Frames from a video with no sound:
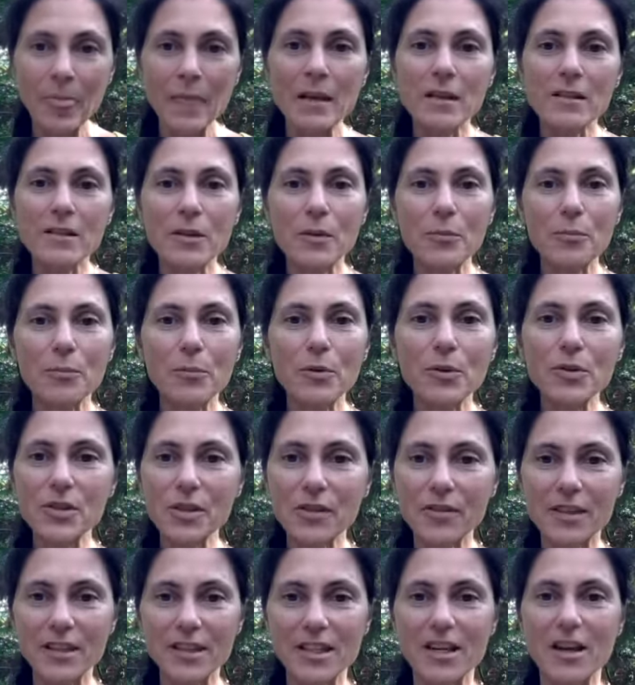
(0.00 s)
So most of
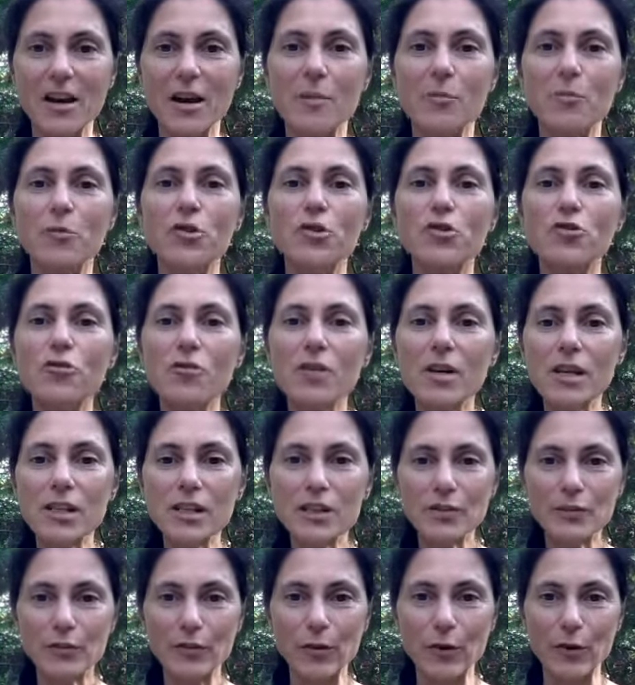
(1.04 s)
the time, we
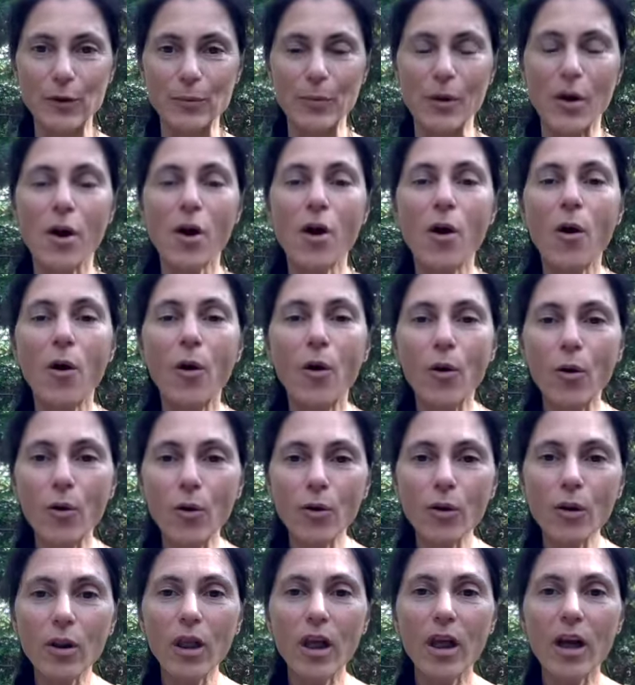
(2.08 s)
transform
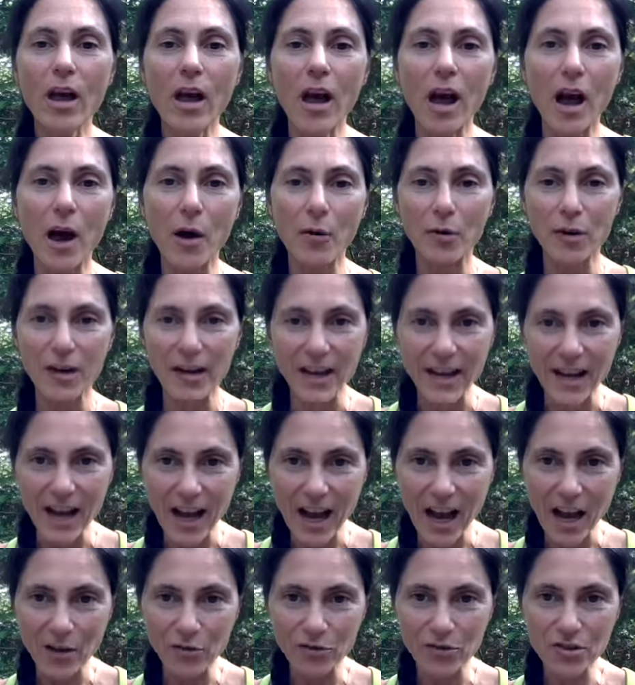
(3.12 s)
all our
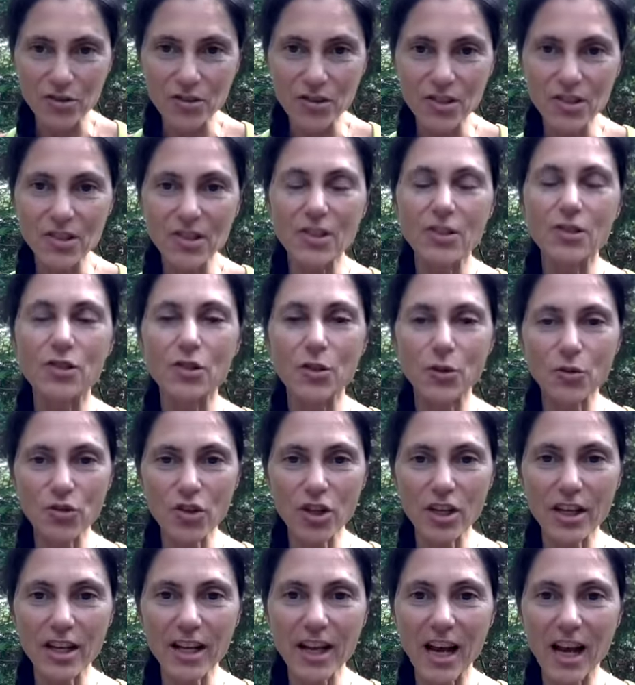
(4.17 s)
encounters,
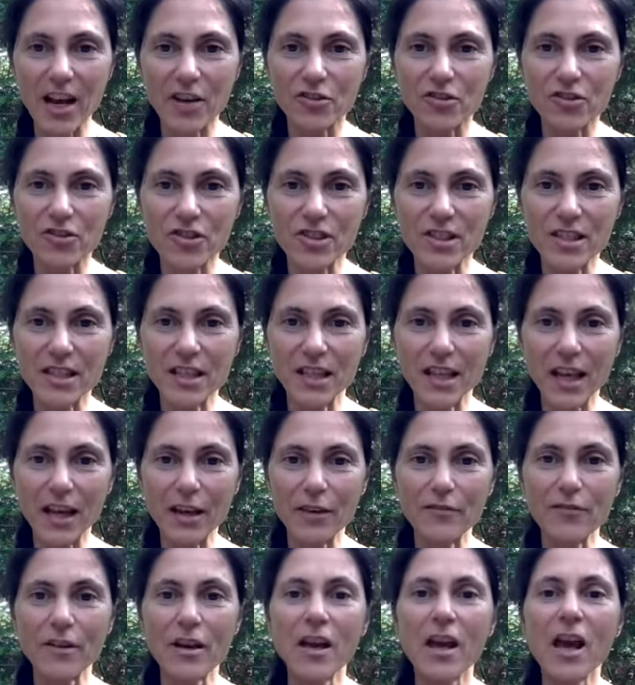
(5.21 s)
social encounters in
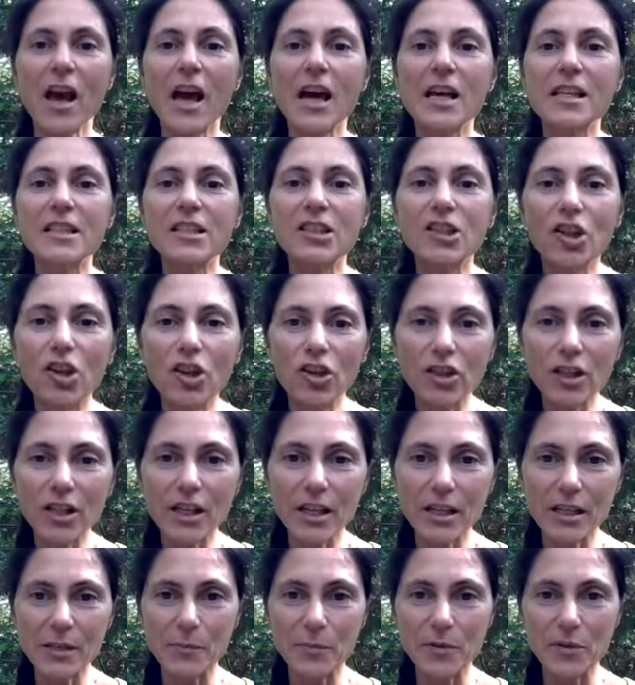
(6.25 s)
life, as learning
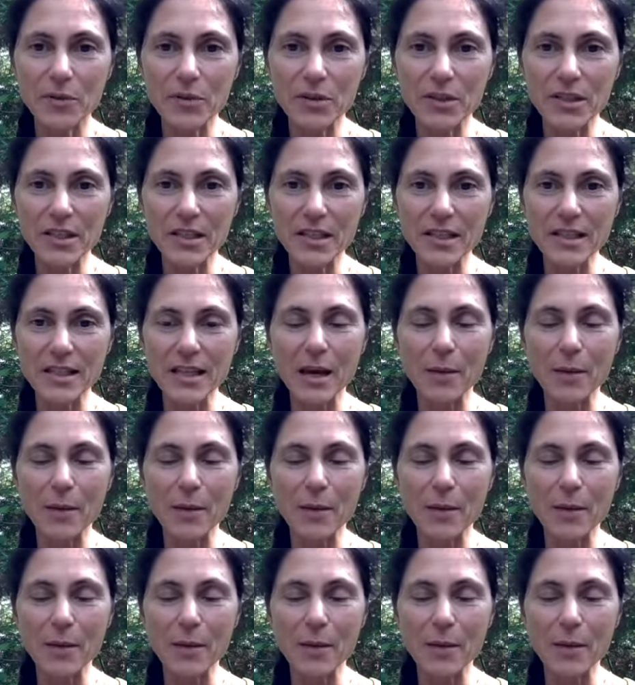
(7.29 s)
experiences